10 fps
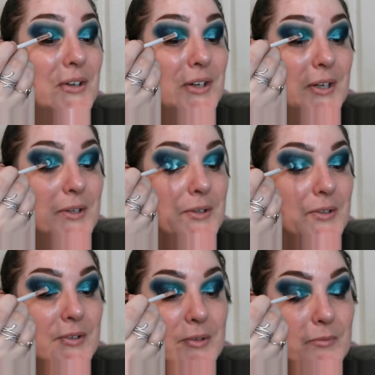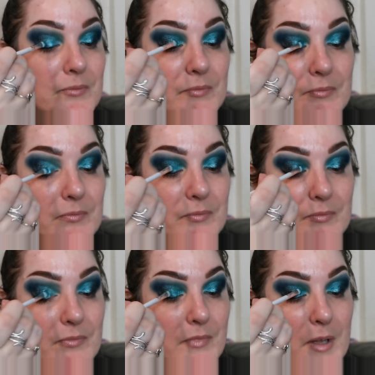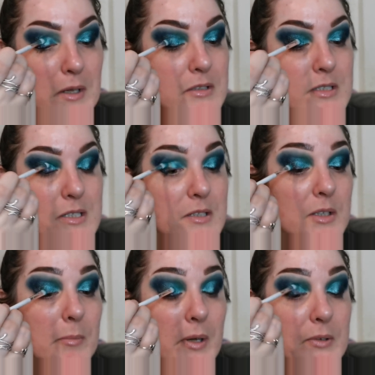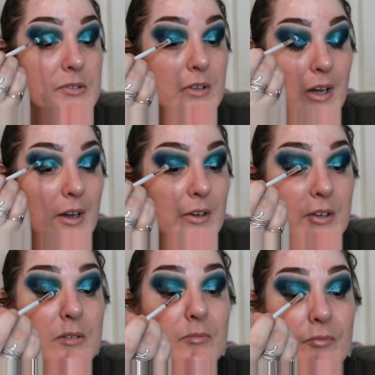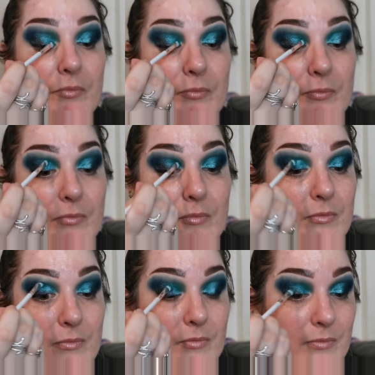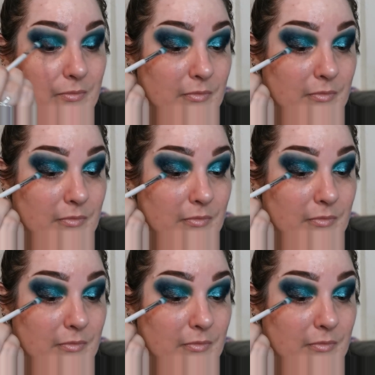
Who knows? Answers on a postcard. All the